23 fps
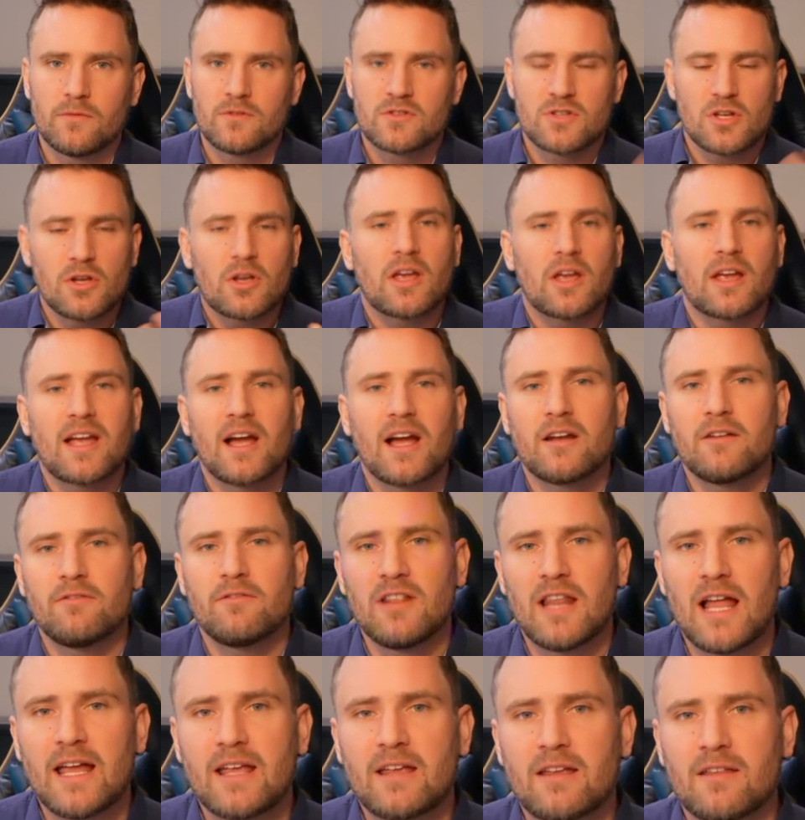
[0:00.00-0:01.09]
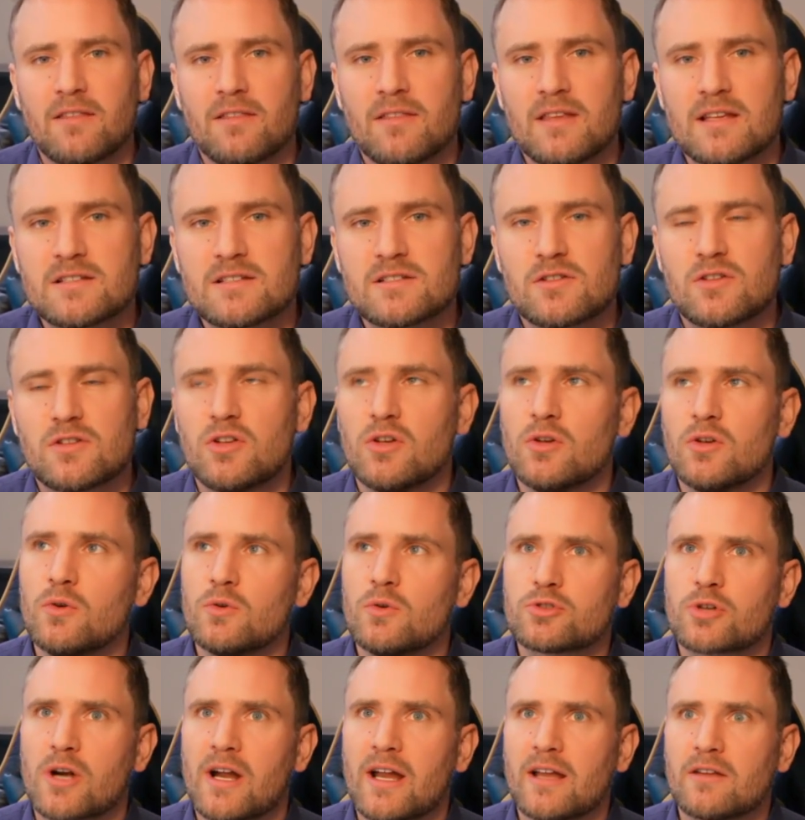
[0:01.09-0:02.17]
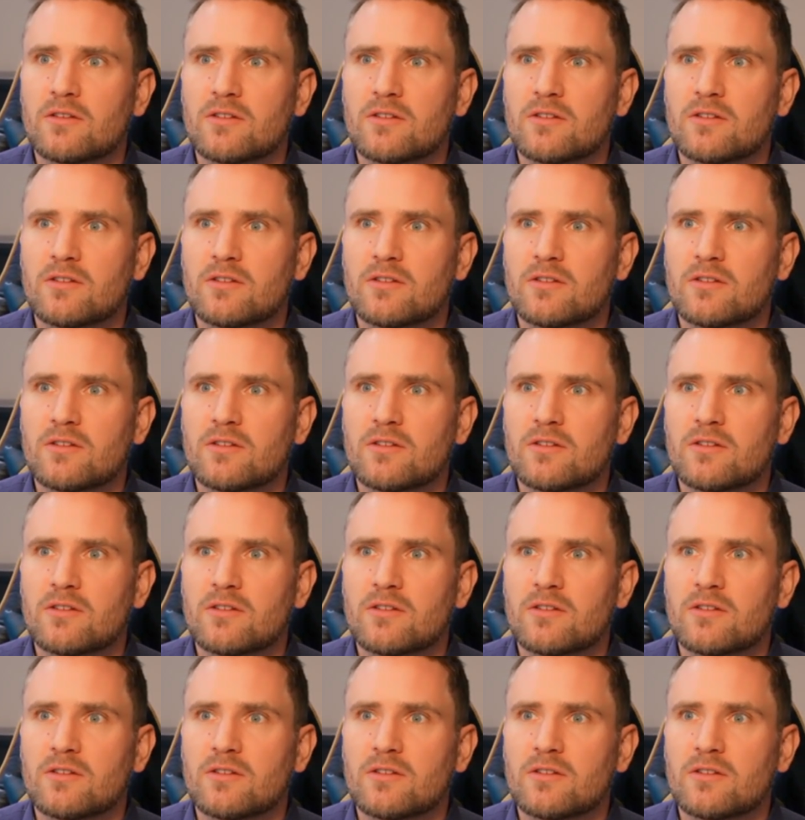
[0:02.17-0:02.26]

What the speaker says: So you can kind of liken this to trying